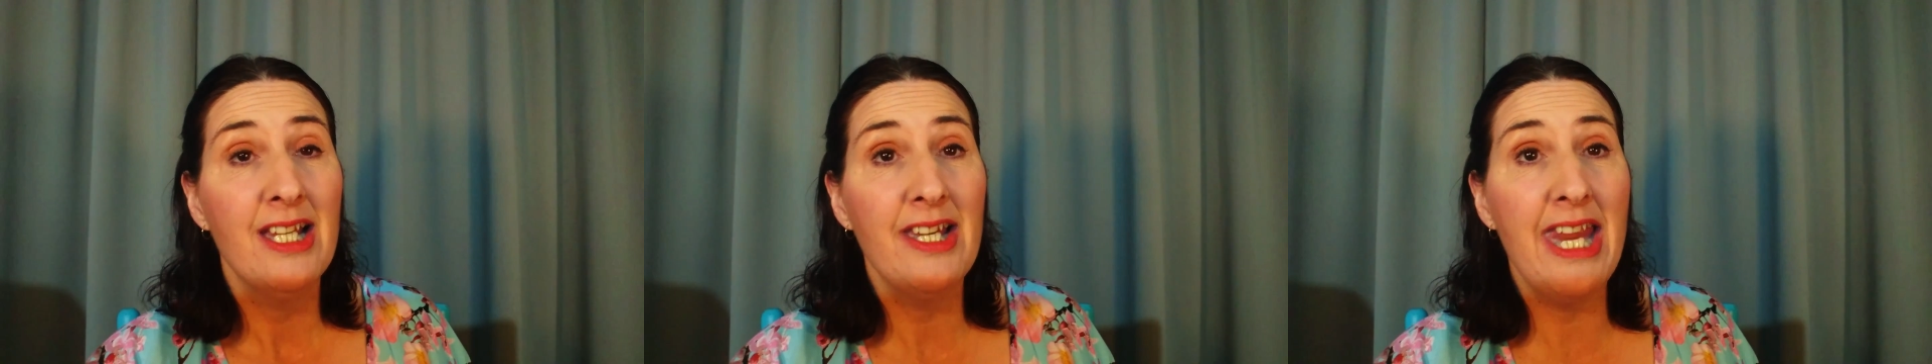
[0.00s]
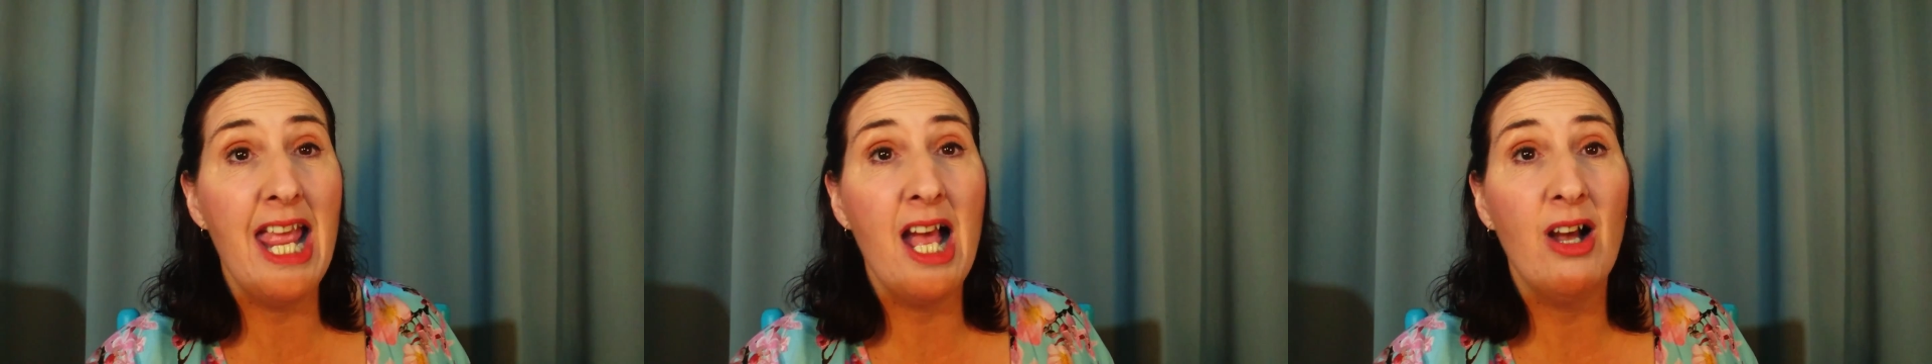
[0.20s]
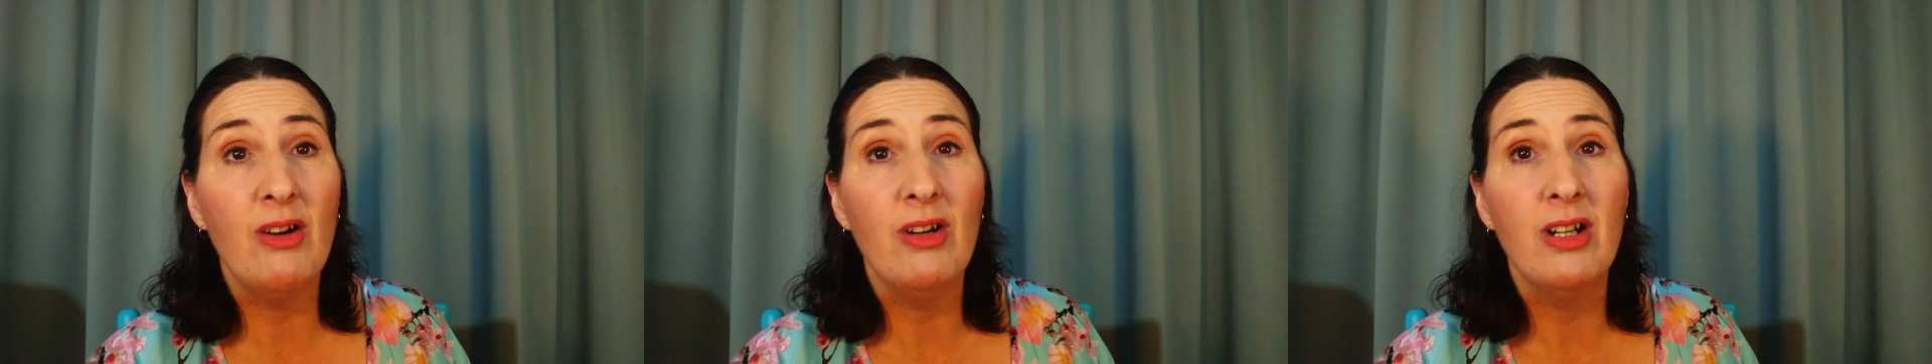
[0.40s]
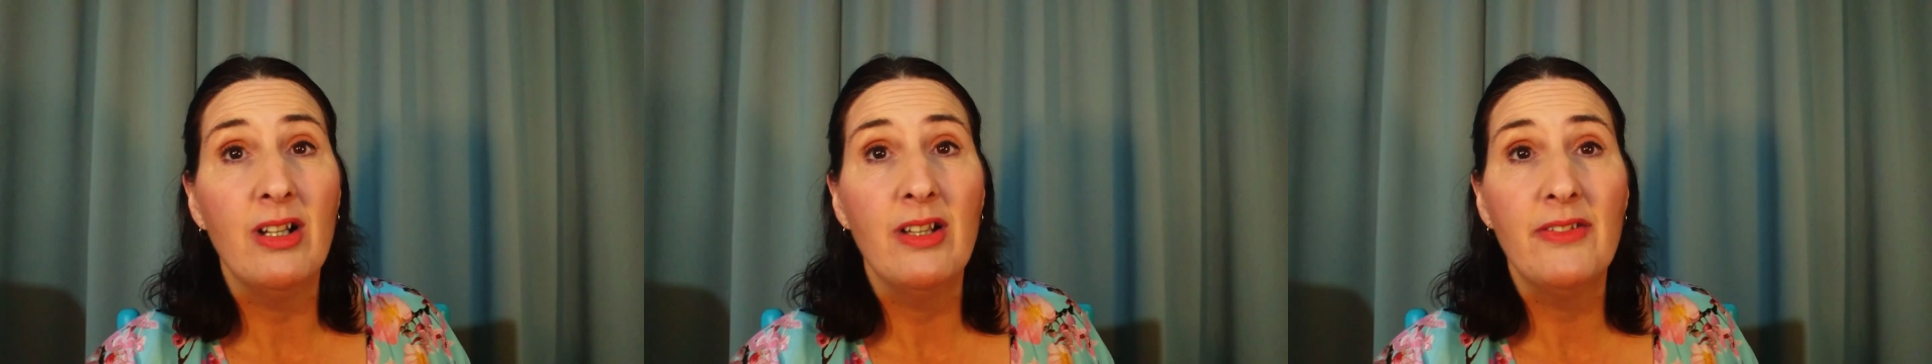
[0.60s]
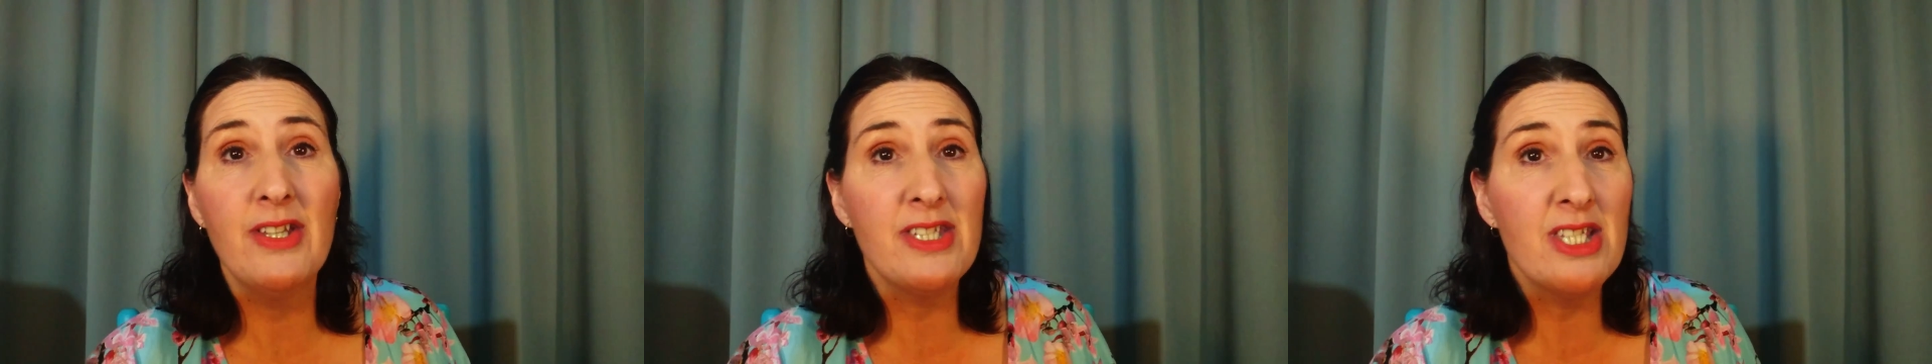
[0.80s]
Now,
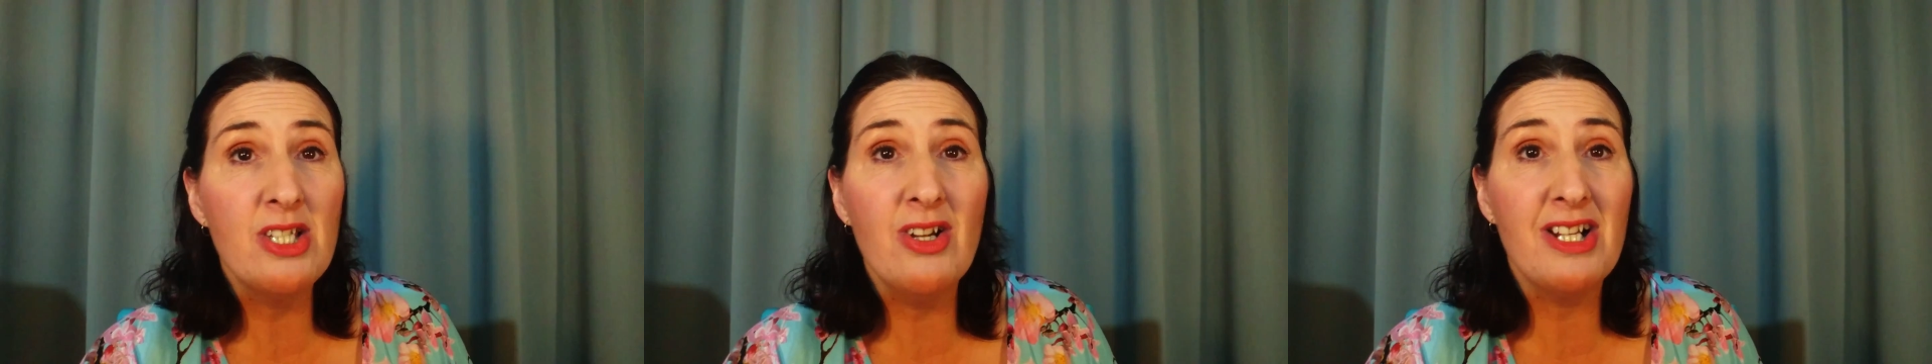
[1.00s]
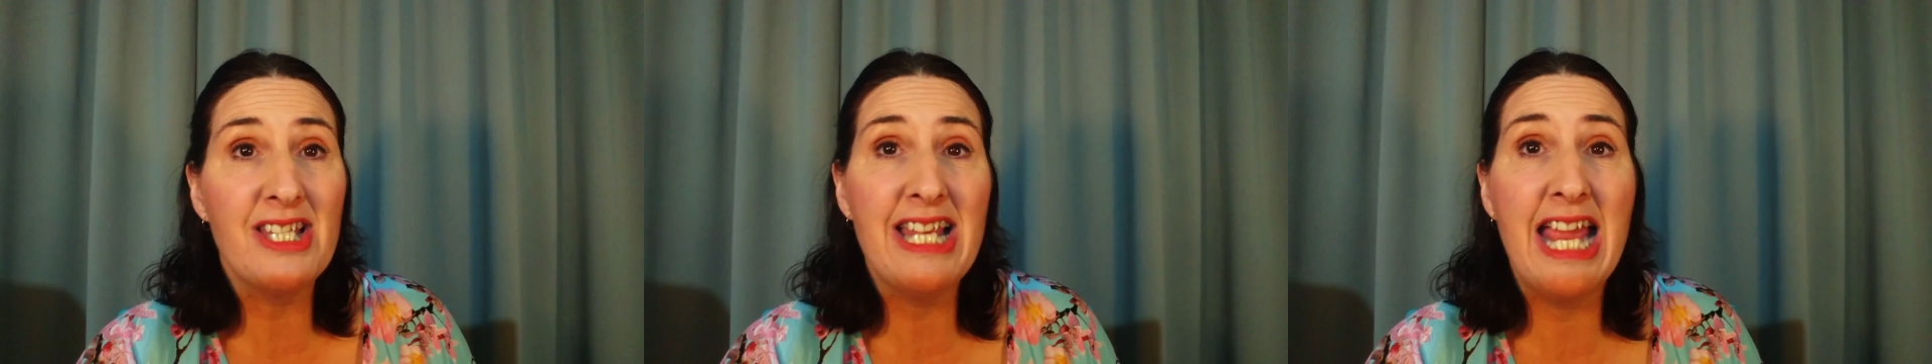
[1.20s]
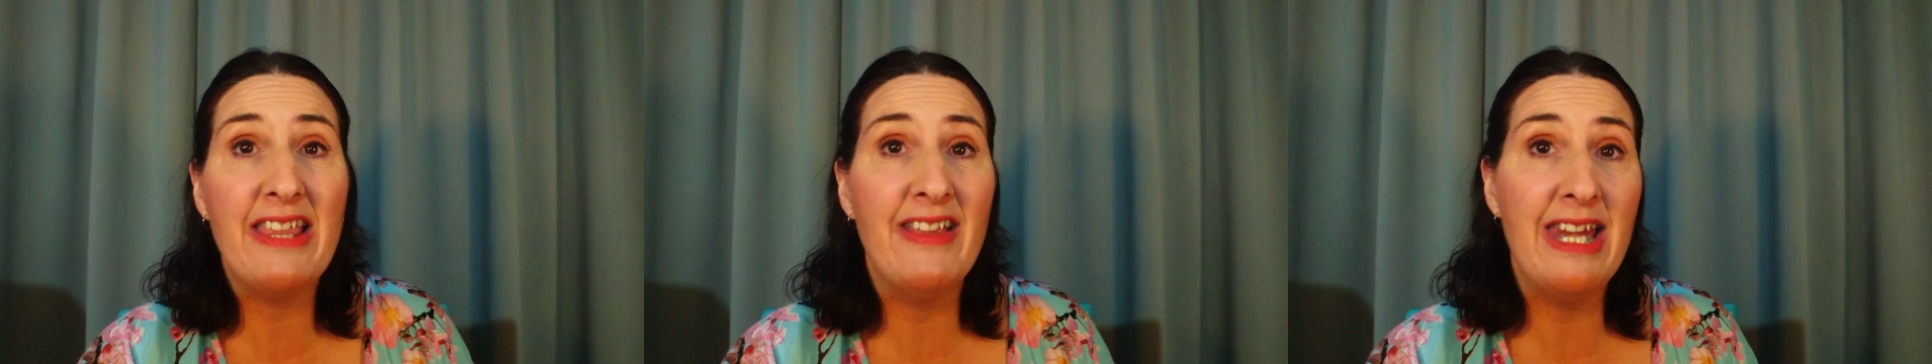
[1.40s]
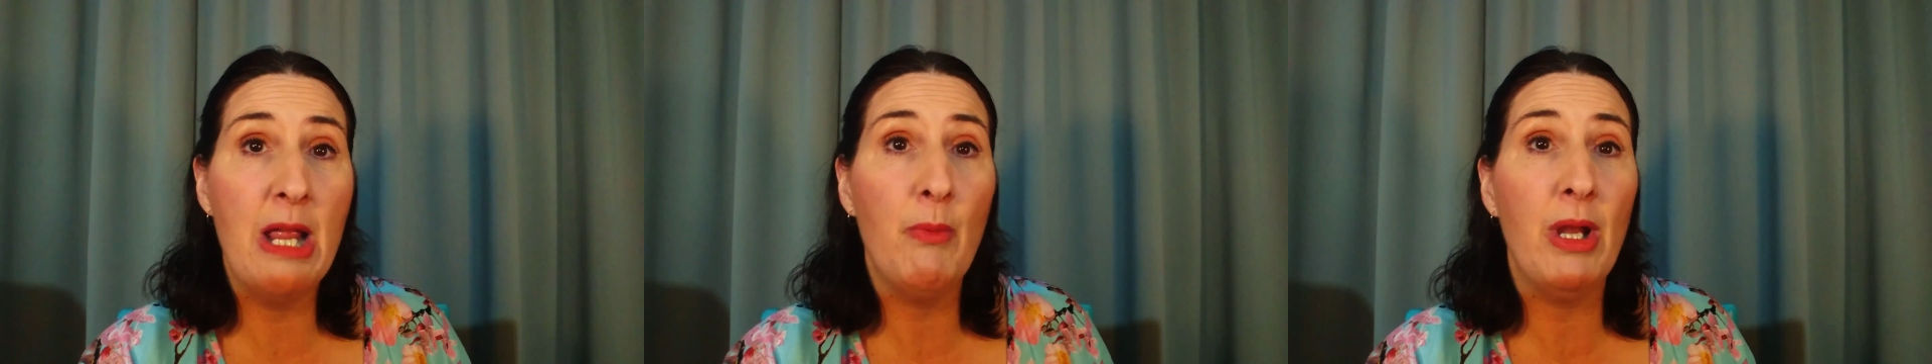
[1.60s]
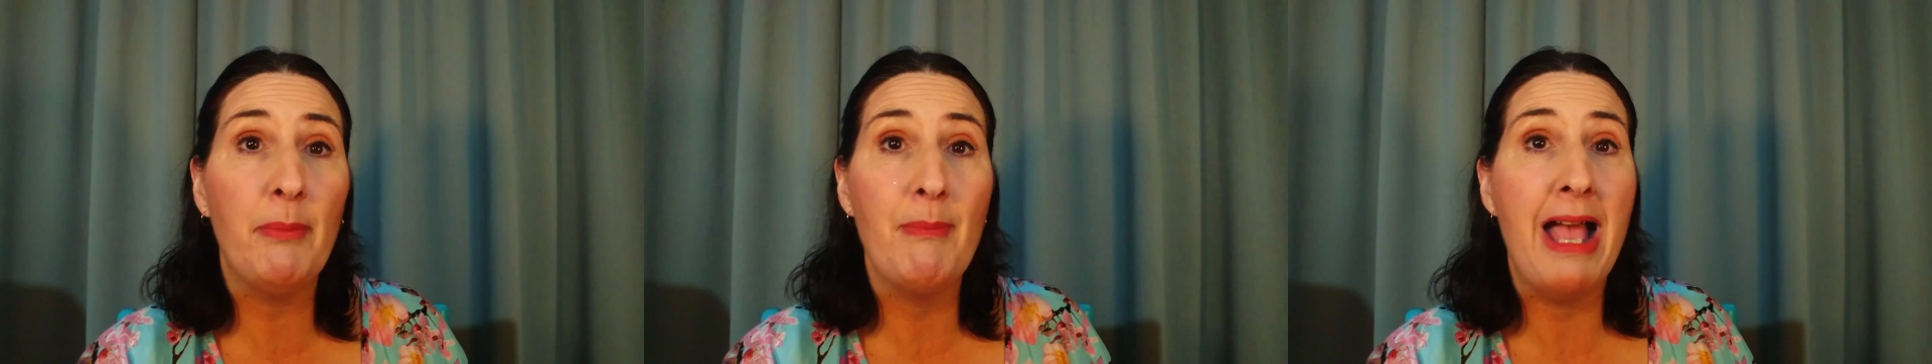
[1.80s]
this is not saying that
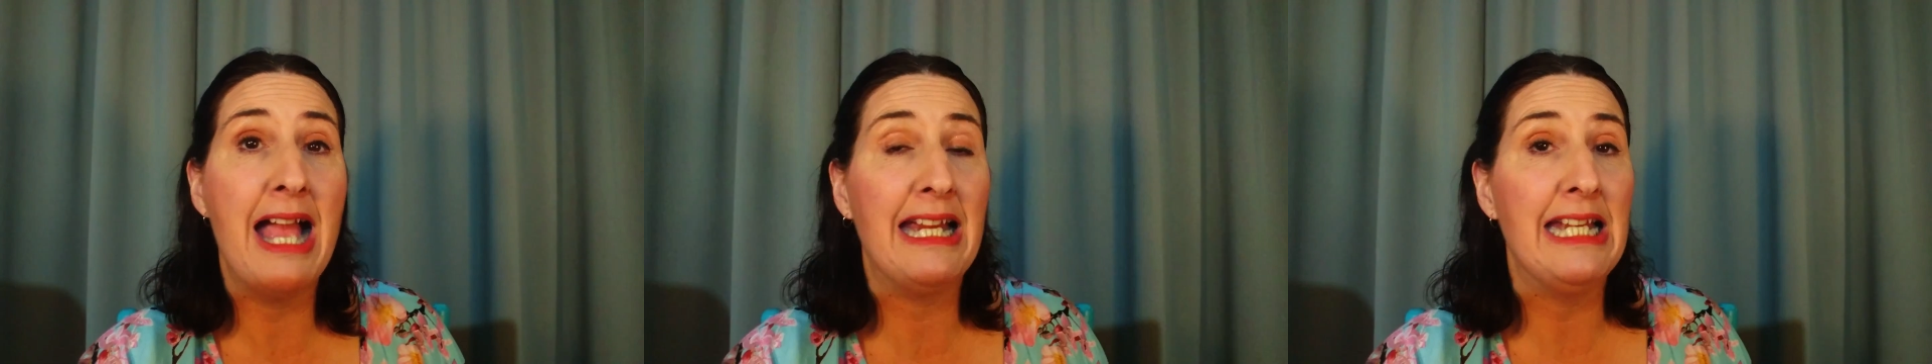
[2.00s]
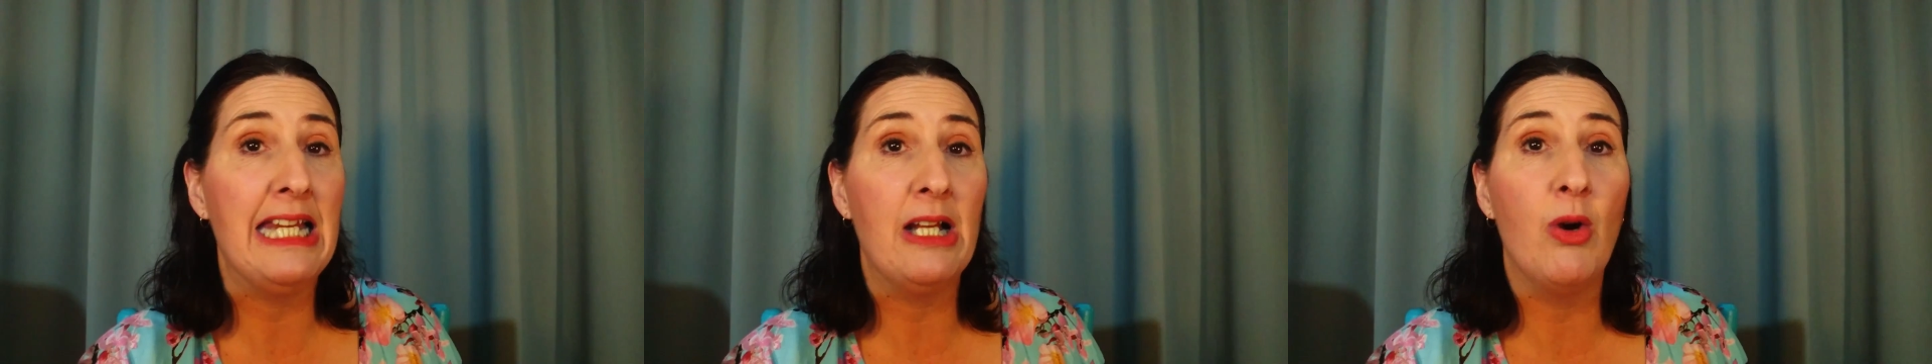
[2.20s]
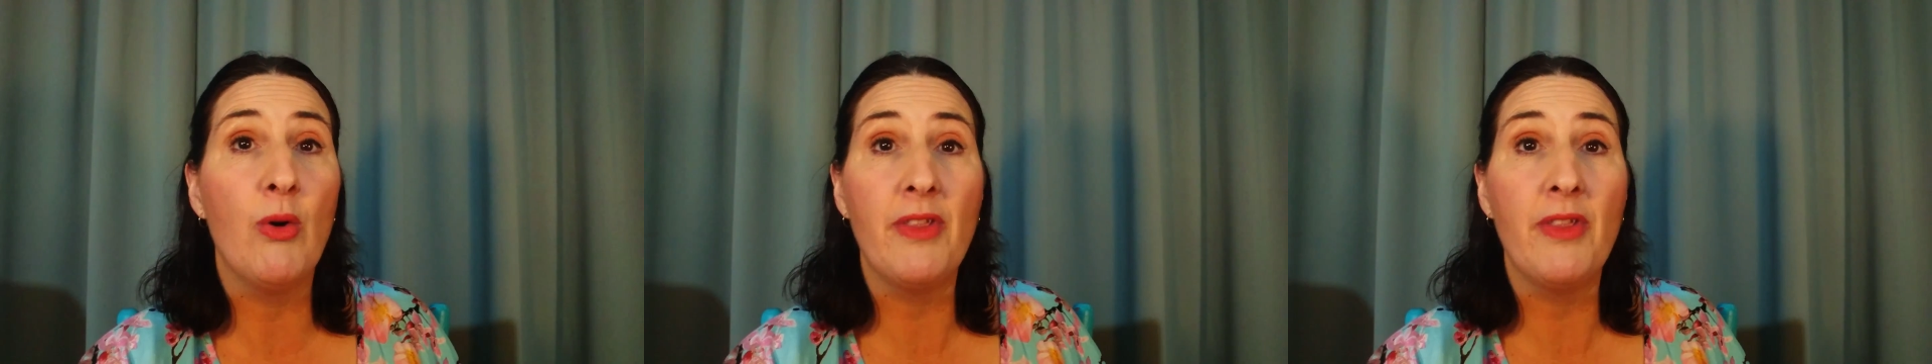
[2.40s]
network marketing